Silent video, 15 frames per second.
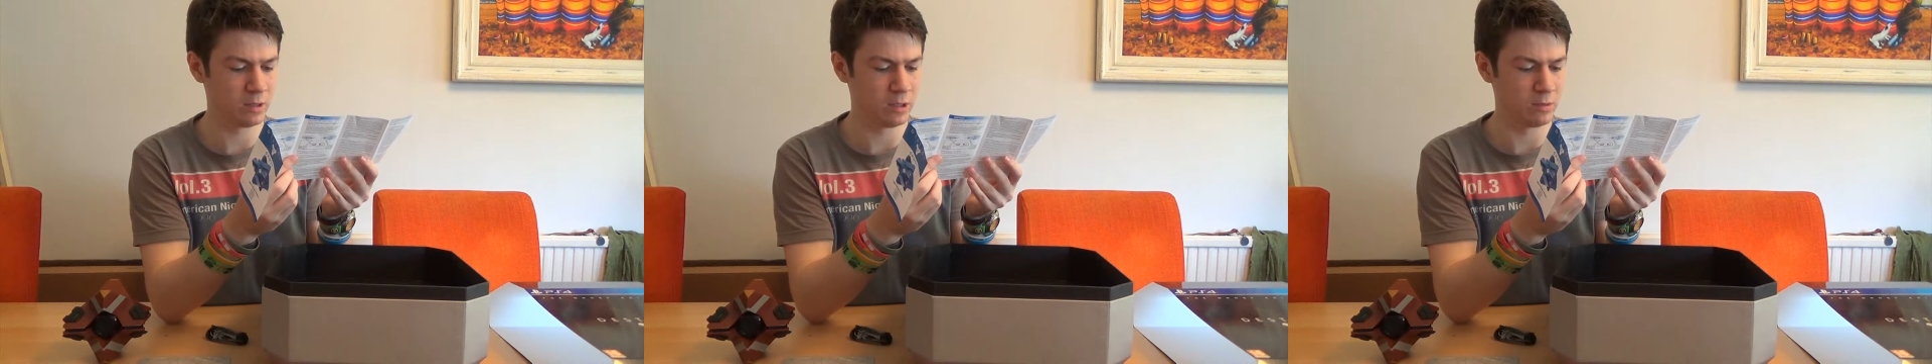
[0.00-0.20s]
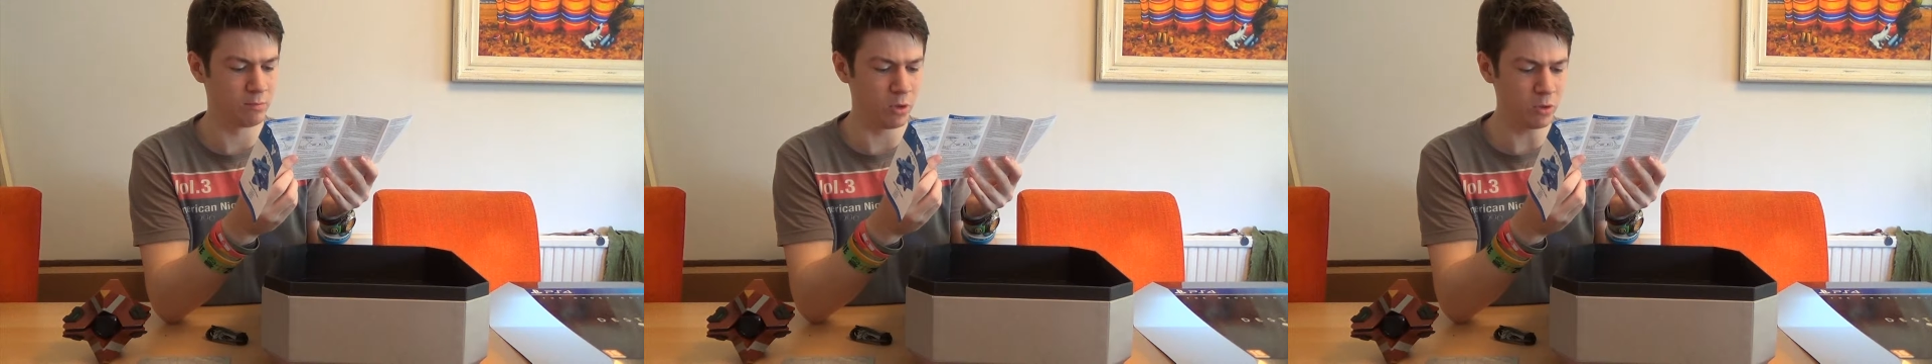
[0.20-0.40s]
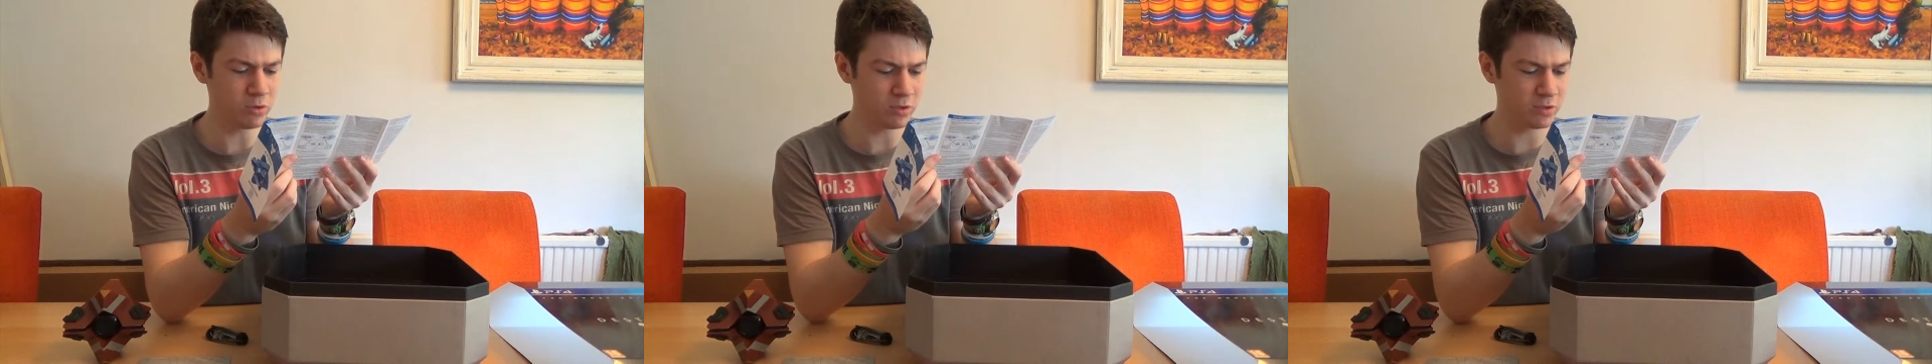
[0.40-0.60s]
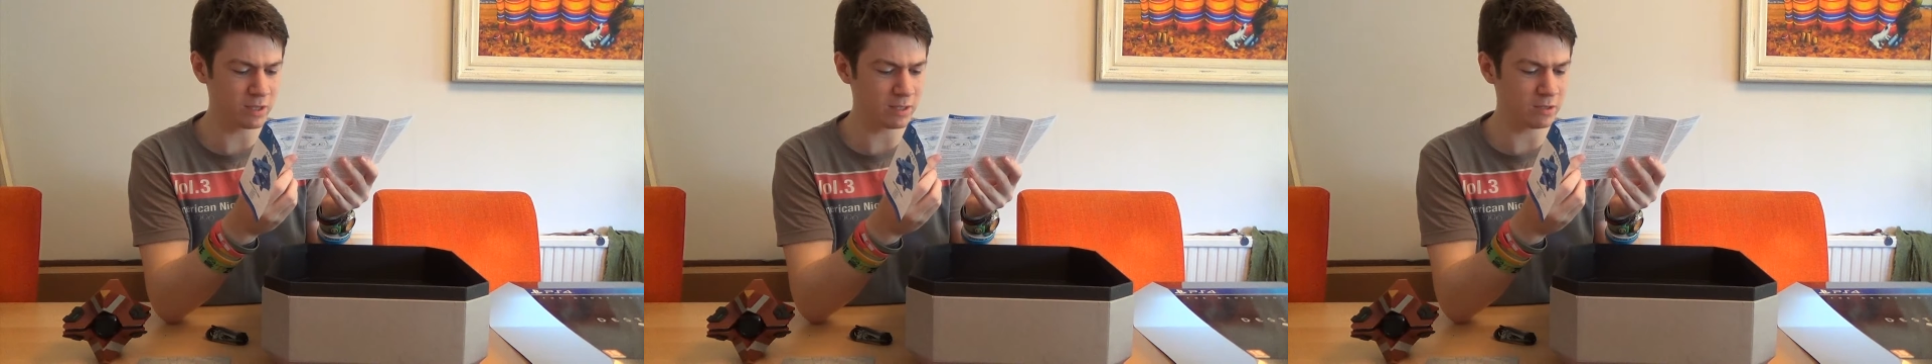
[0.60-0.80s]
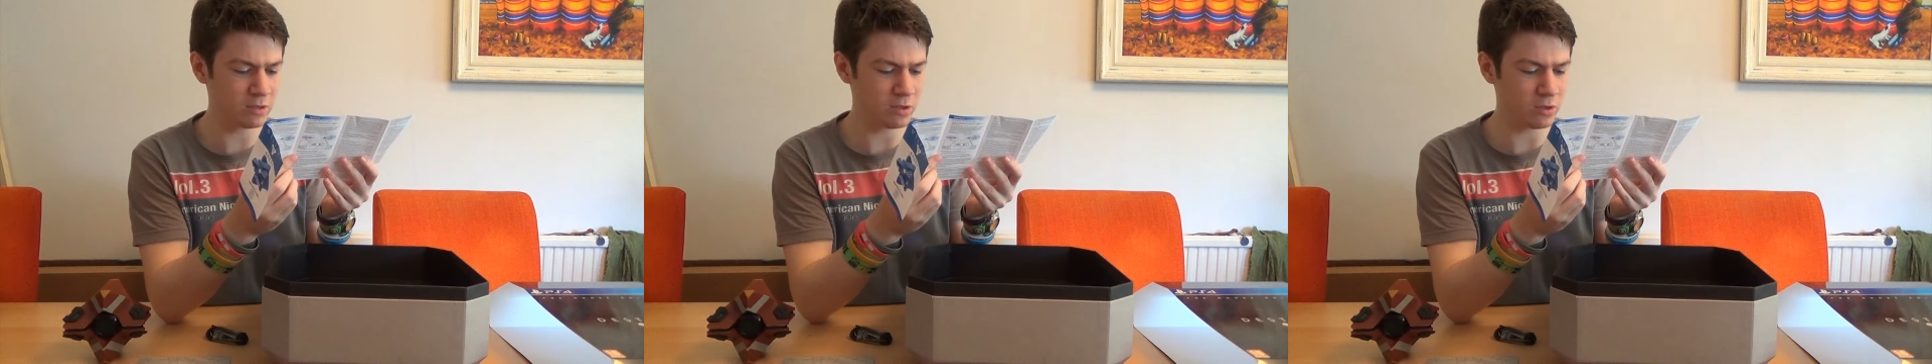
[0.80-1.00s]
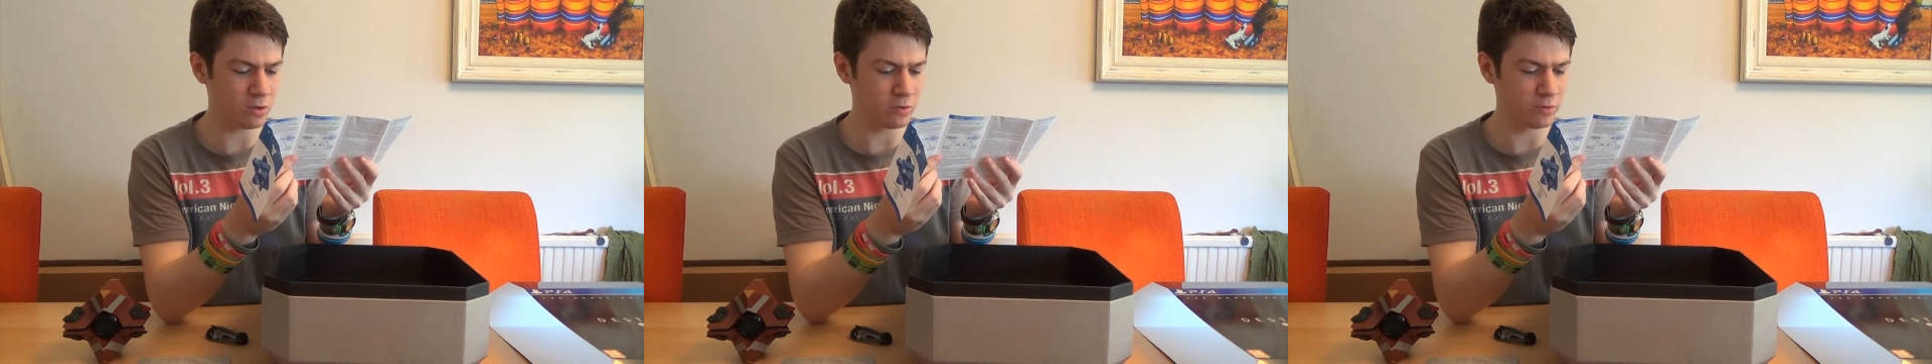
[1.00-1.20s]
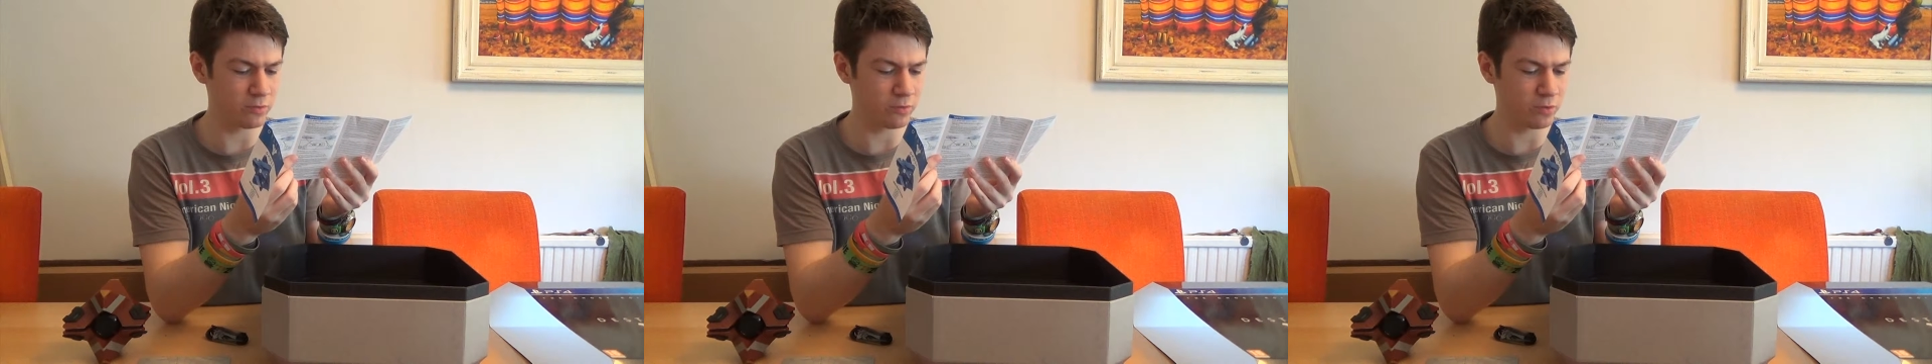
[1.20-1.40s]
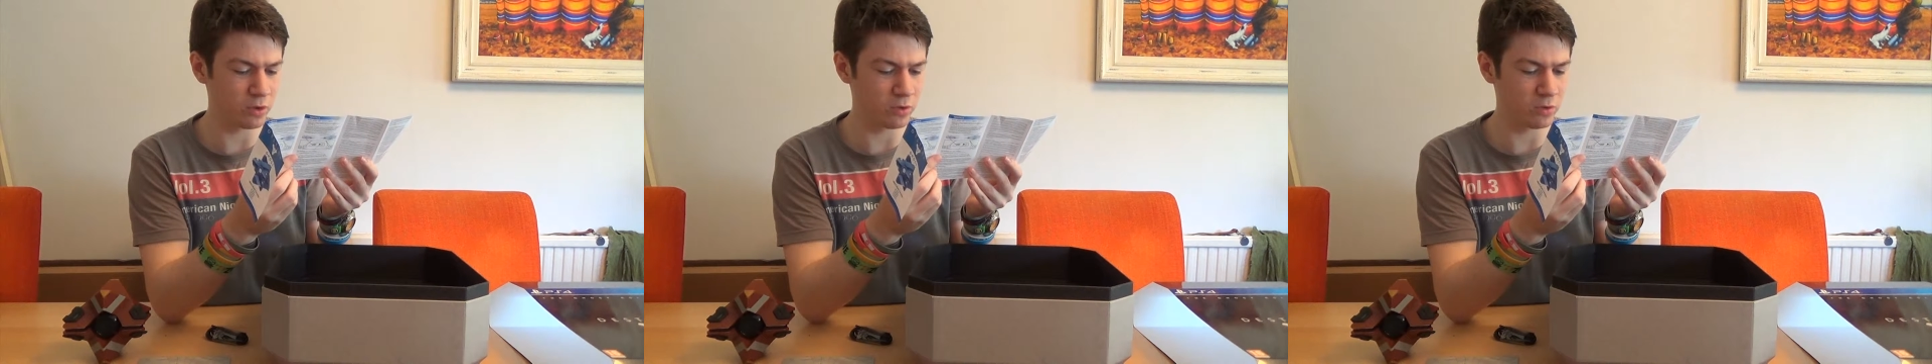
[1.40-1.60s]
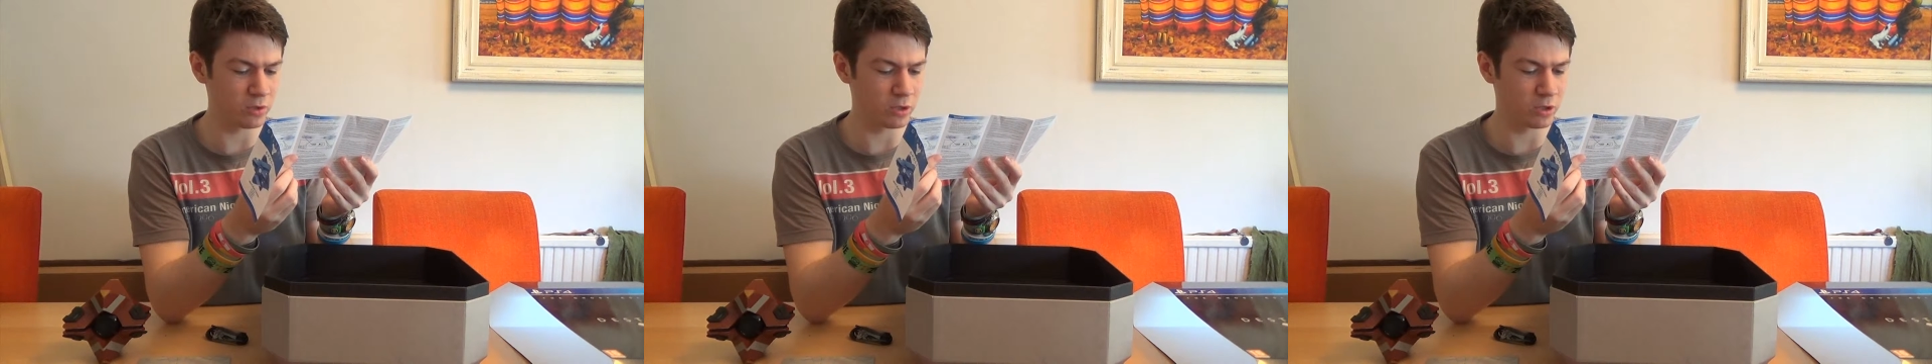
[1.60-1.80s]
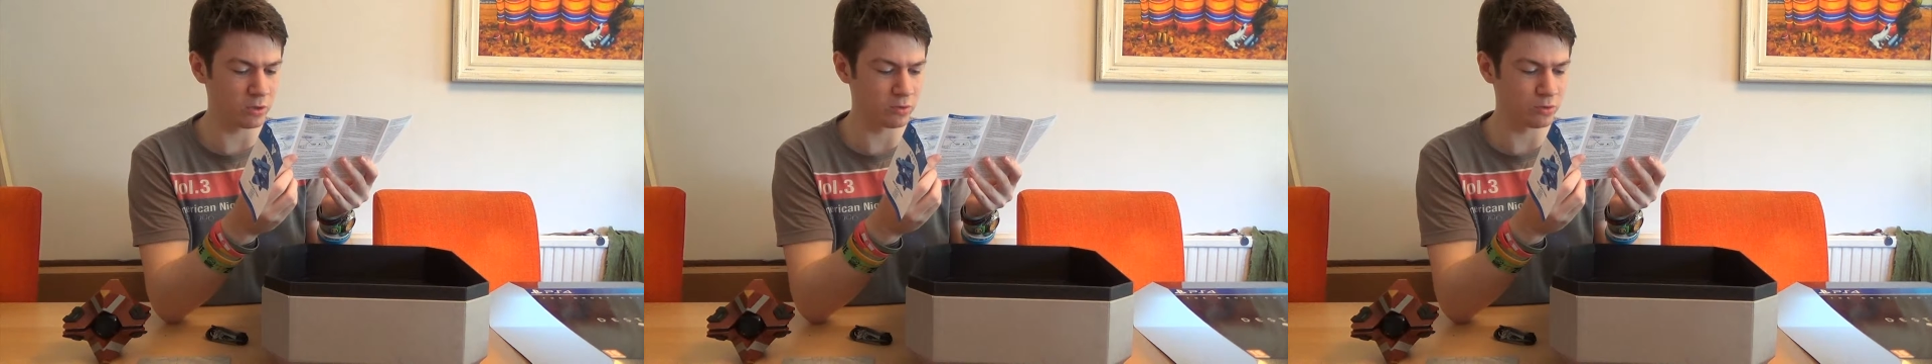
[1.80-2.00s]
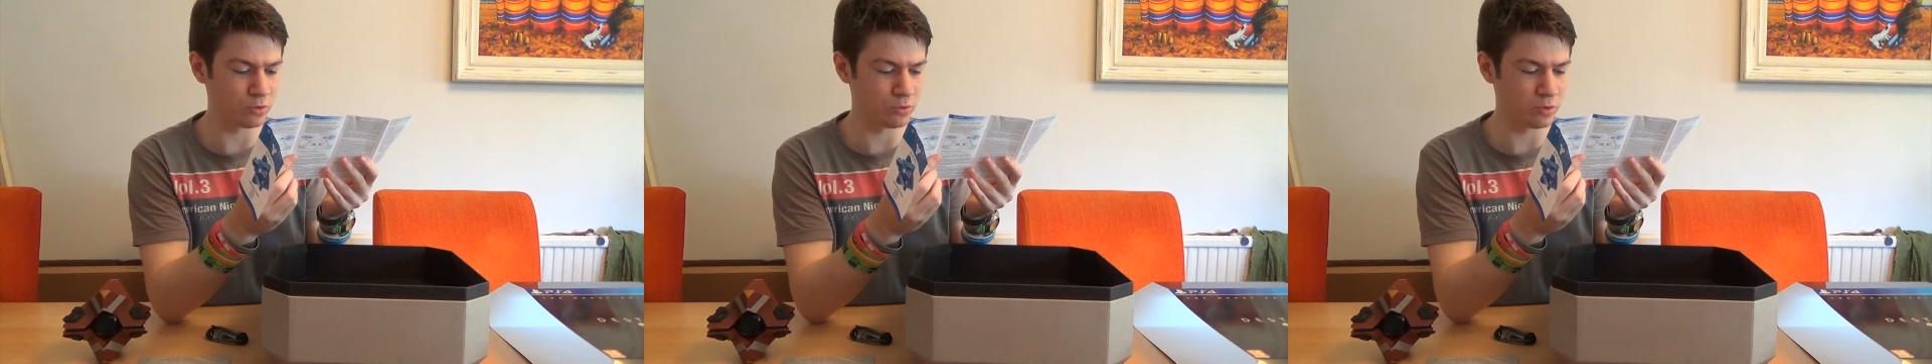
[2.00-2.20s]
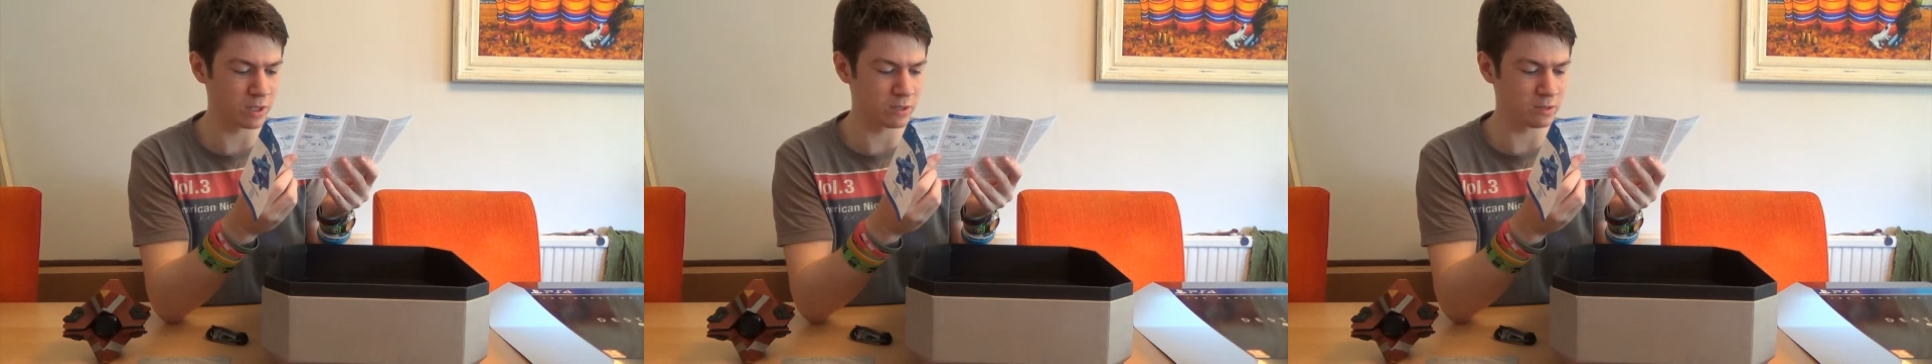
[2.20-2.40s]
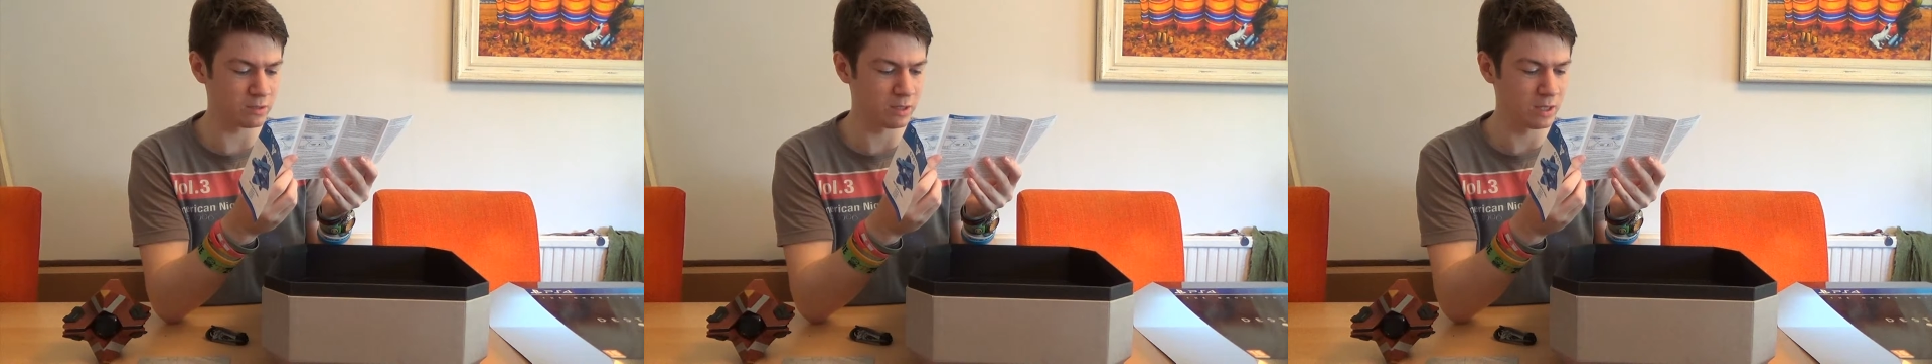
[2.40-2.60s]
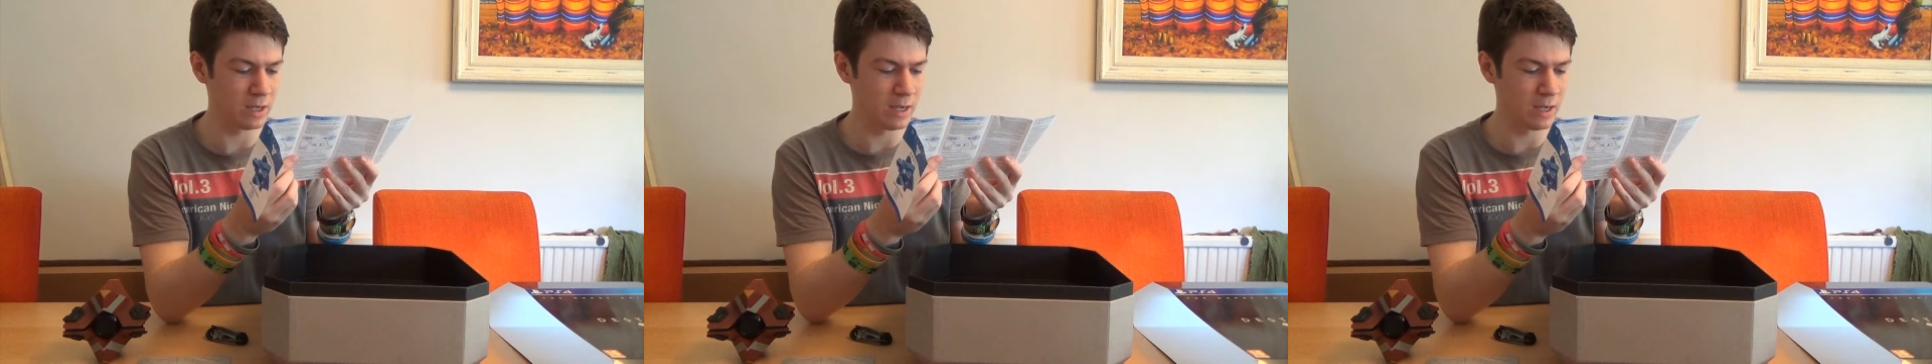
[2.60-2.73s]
Motion sensor on front of the Ghost triggers